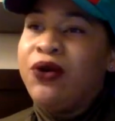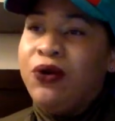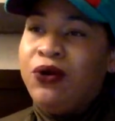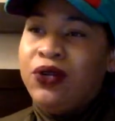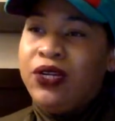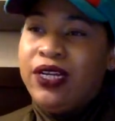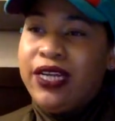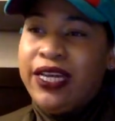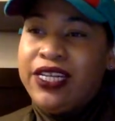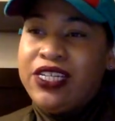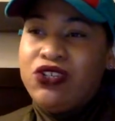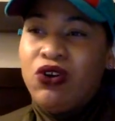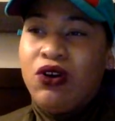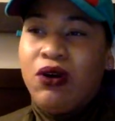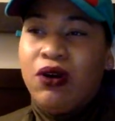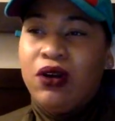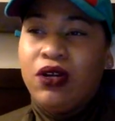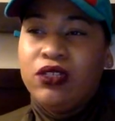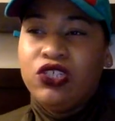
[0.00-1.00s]
on the lady
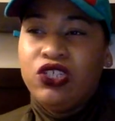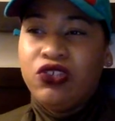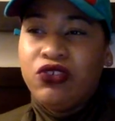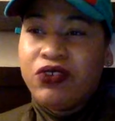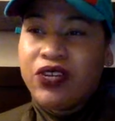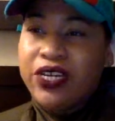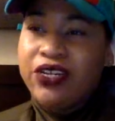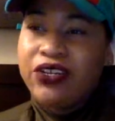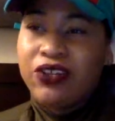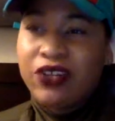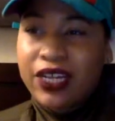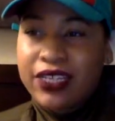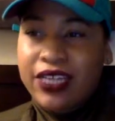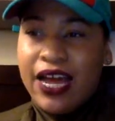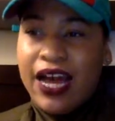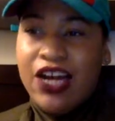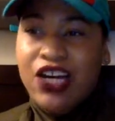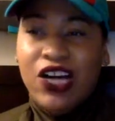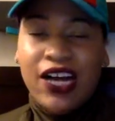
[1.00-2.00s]
or degrade her like
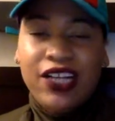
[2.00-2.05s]
that.